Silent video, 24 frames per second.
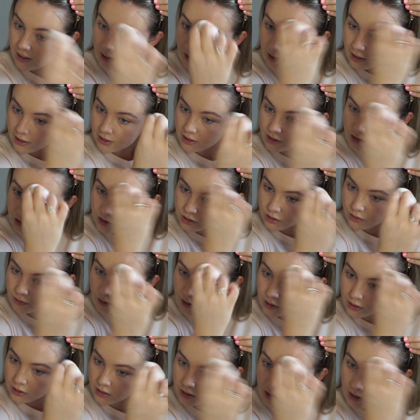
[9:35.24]
And I just
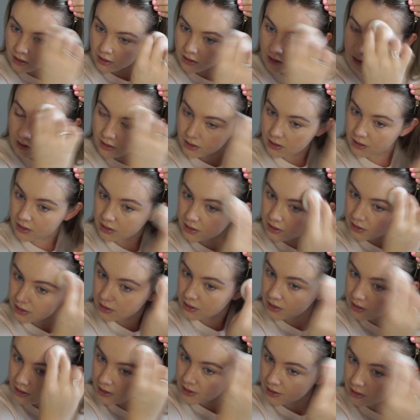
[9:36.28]
find like
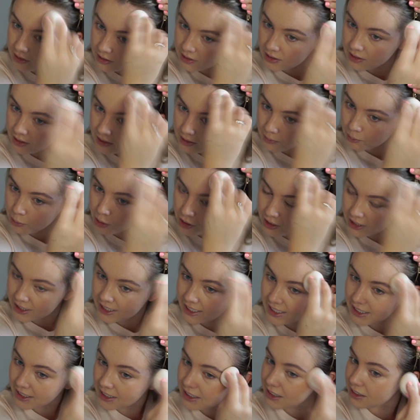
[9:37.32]
my
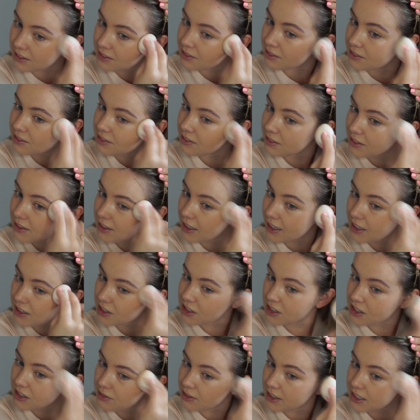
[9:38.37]
cleaning
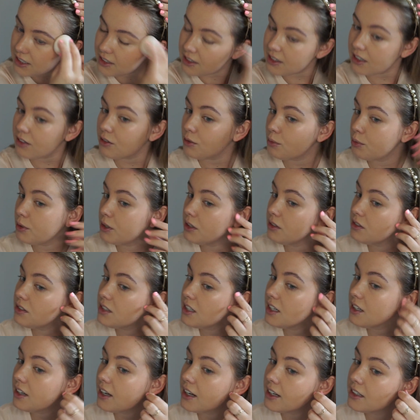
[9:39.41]
actually really
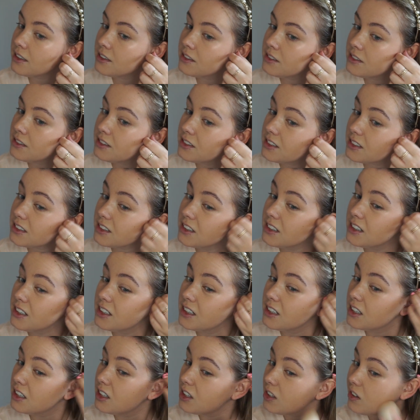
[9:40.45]
therapeutic, and
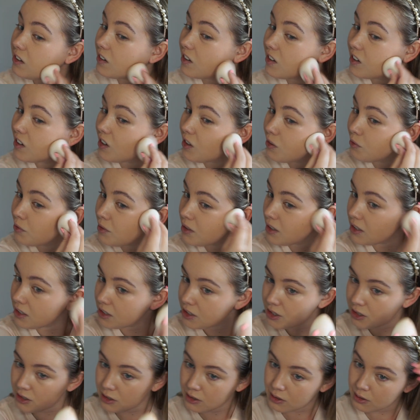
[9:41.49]
like I really
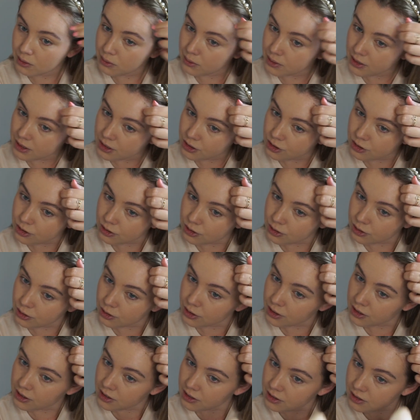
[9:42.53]
do
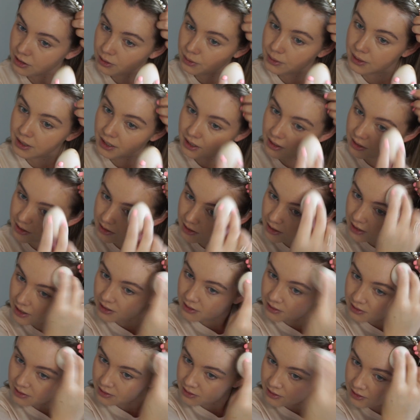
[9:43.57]
enjoy doing it. So
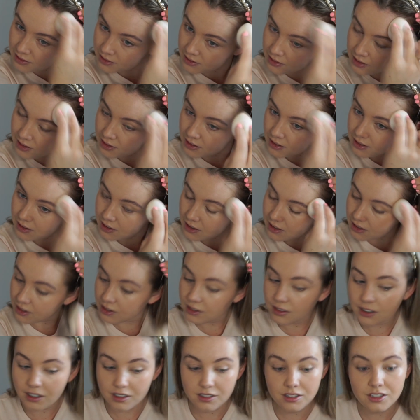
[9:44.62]
I
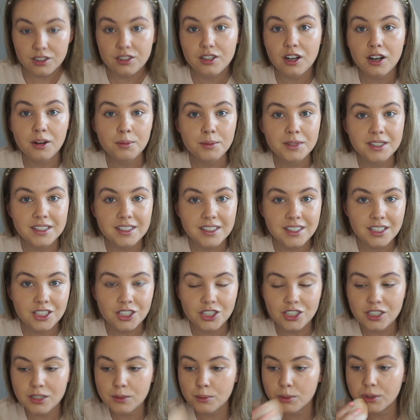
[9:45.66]
thought I'd start Mrs.
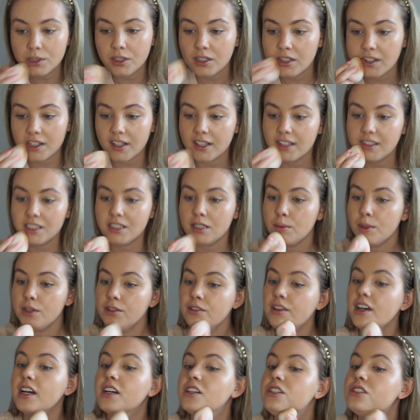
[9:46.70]
Hinch's book. And to be
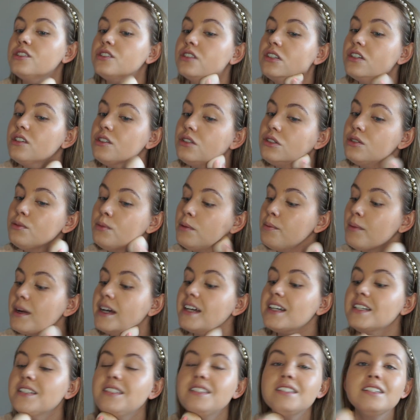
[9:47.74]
fair, she's got some
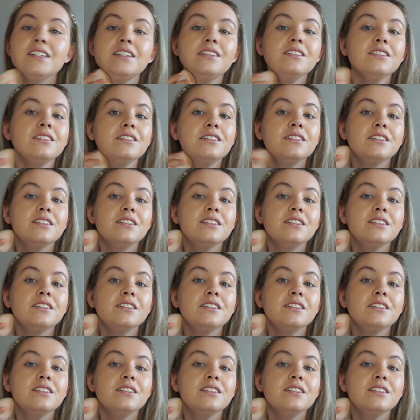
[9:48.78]
amazing